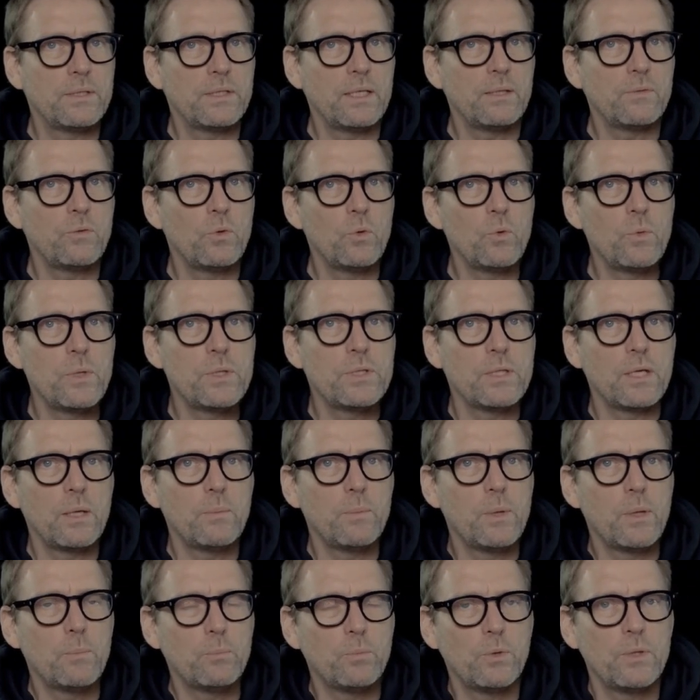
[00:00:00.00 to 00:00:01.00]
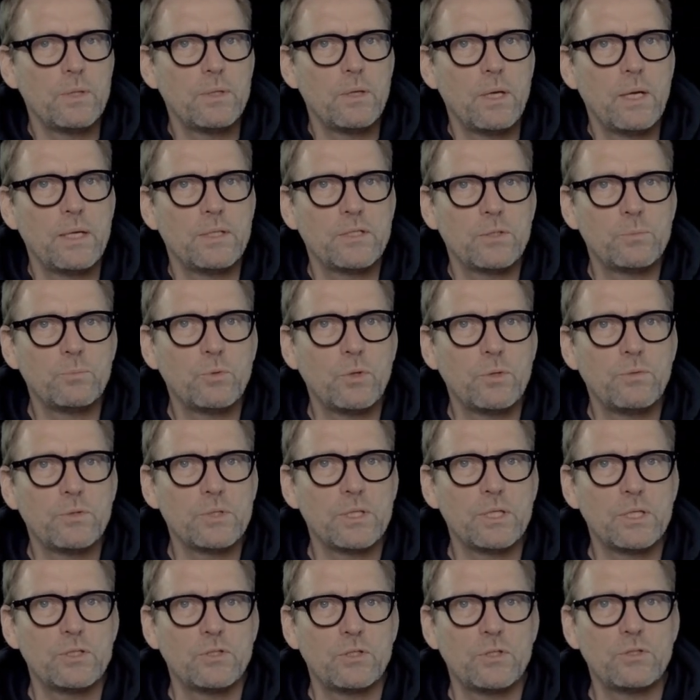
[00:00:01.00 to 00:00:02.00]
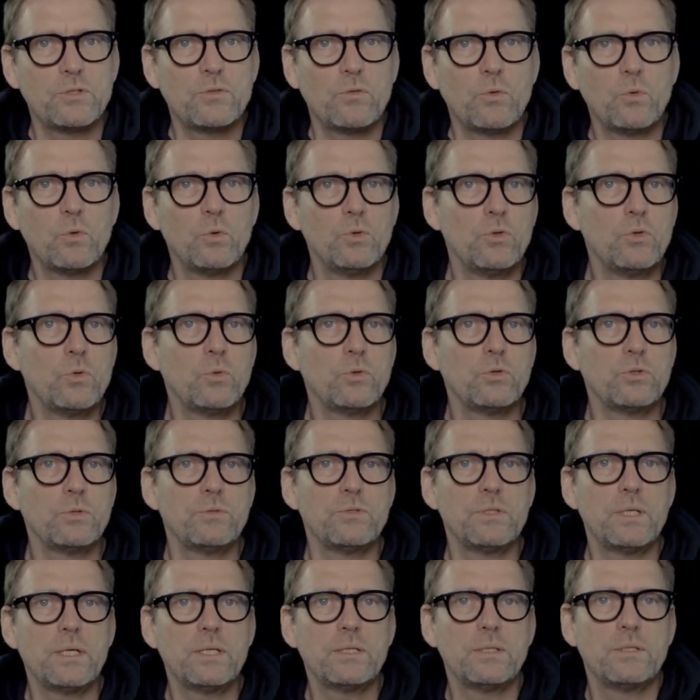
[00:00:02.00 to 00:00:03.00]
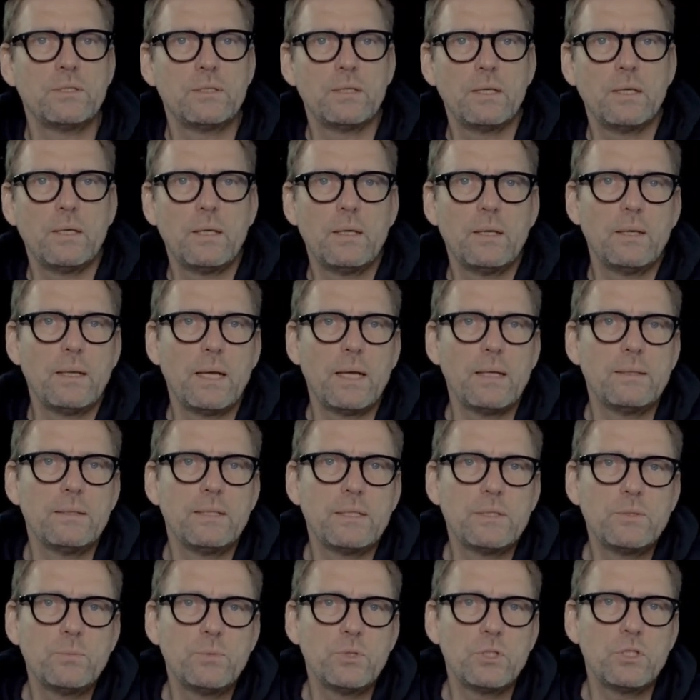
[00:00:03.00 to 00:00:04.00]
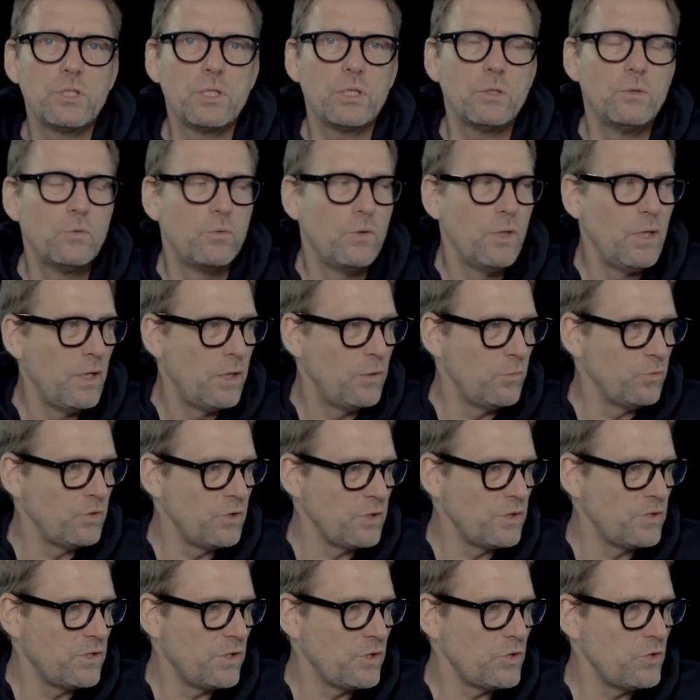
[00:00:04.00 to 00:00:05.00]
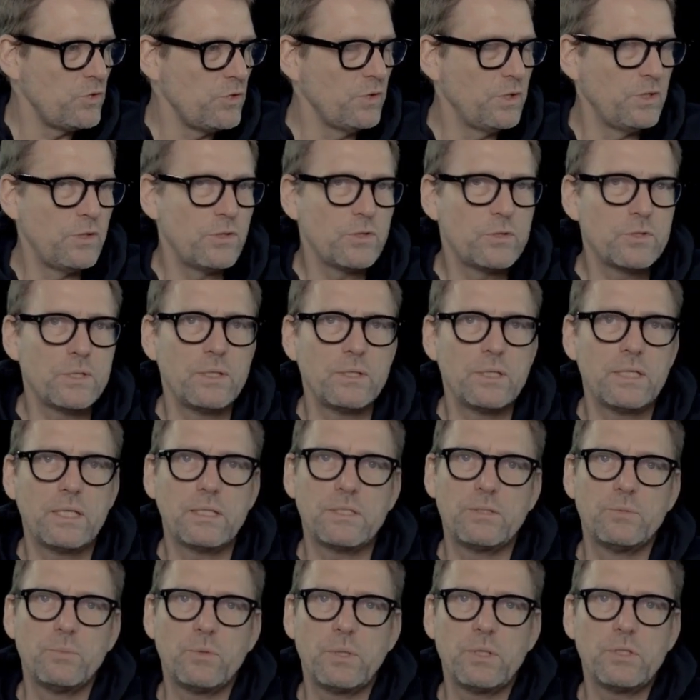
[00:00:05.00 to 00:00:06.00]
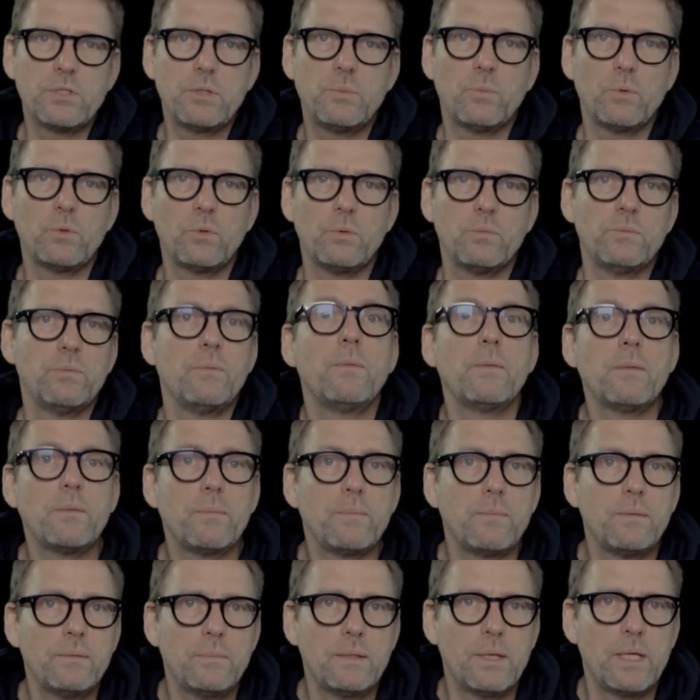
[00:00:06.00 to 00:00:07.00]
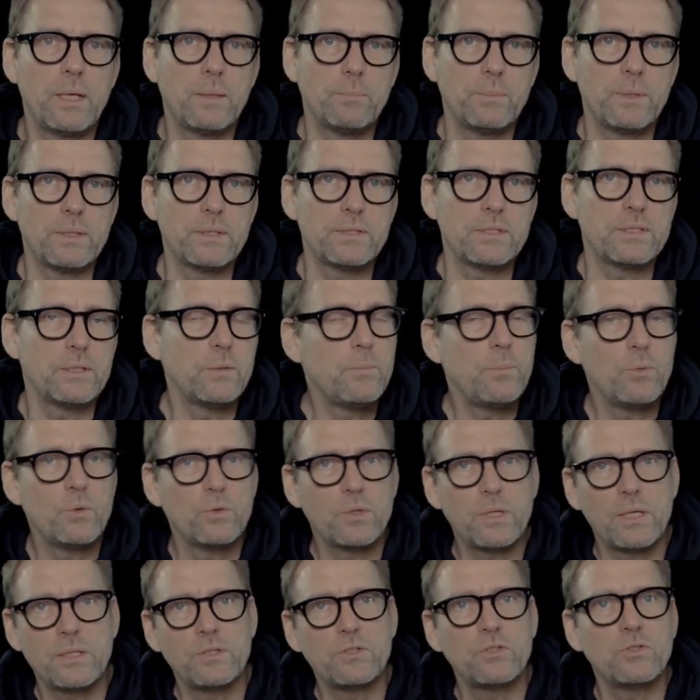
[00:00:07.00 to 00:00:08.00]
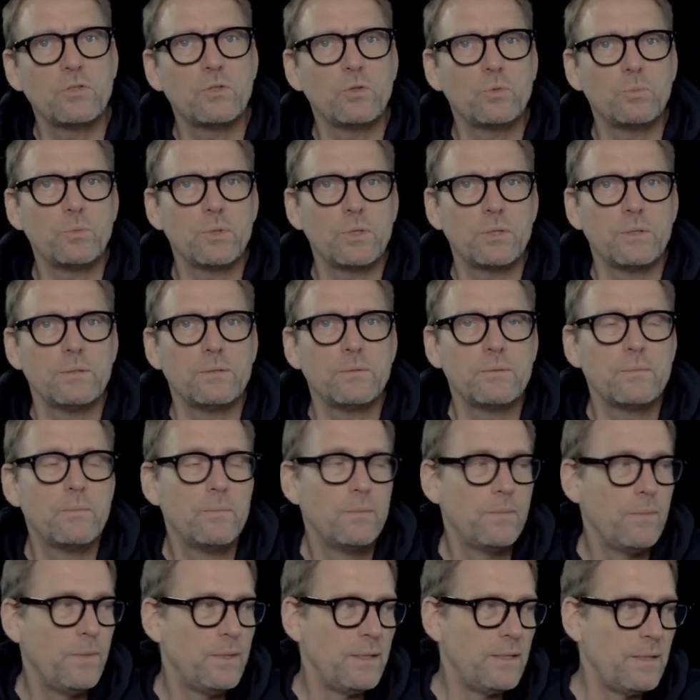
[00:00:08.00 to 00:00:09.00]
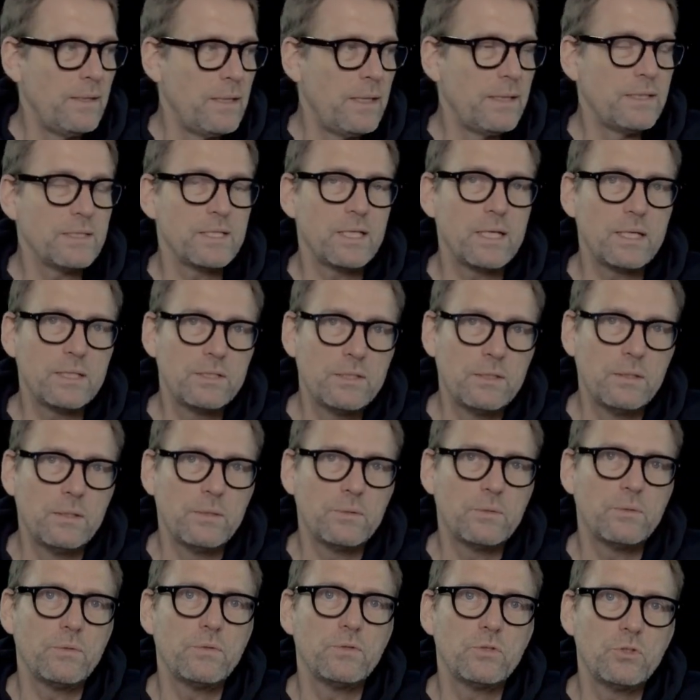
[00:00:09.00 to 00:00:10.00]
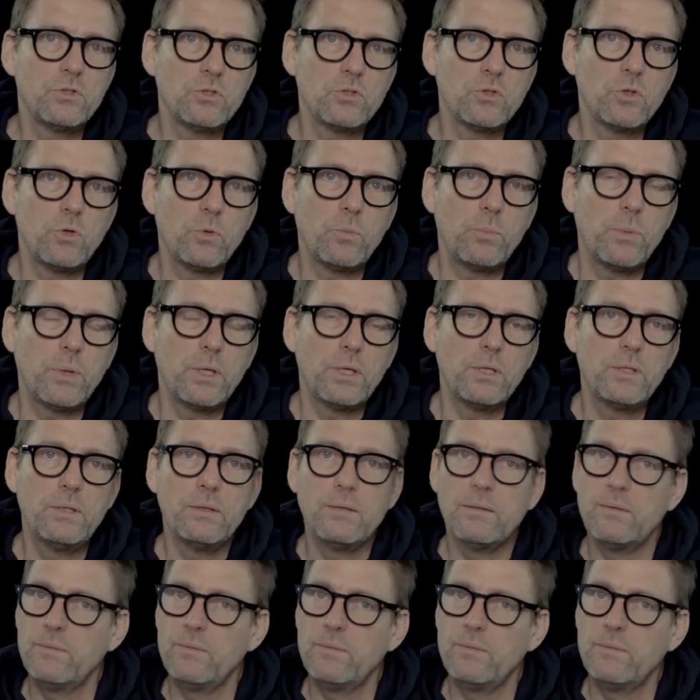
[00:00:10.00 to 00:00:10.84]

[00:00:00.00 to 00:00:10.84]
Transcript: have always come up with nice abbreviations for all sorts of things, and this machine really works according to the KISS principle. Keep it simple and stupid. In this case, stupid